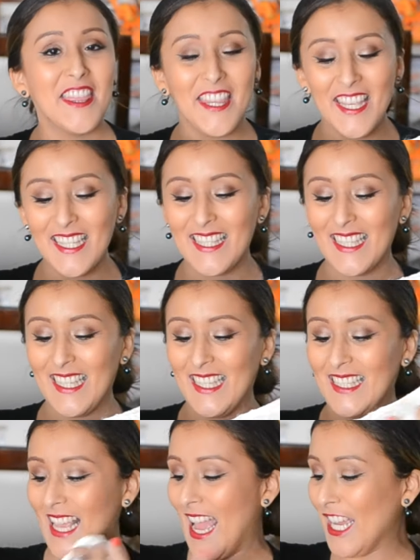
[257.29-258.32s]
This
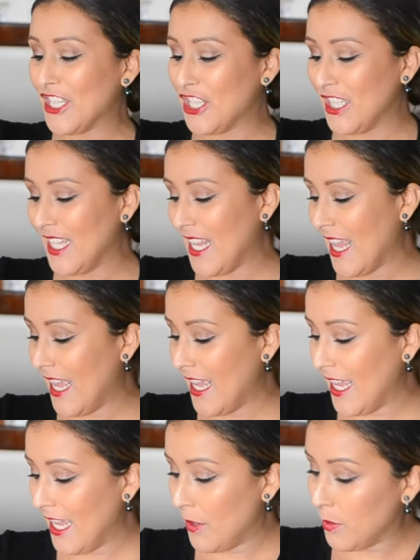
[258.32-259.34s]
is actually
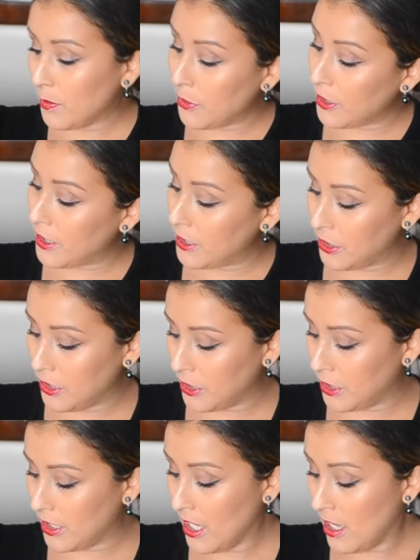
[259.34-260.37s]
a, what brand is
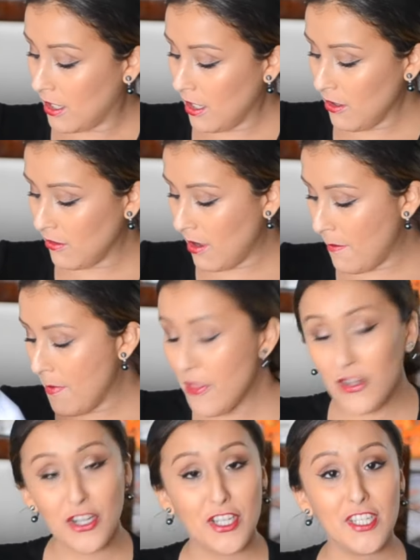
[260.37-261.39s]
it? Oh, a
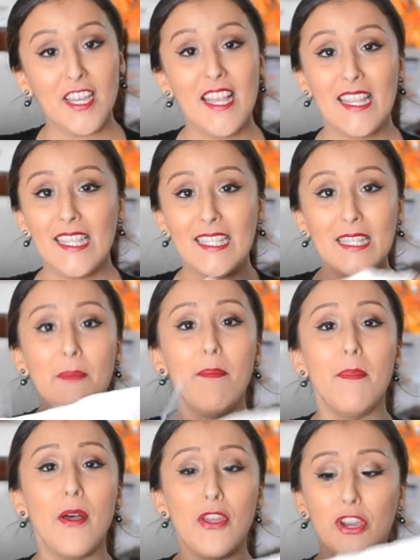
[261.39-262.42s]
Motherhood. This is a
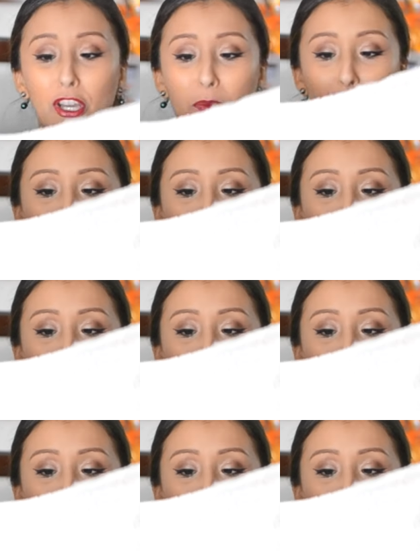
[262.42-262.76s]
Motherhood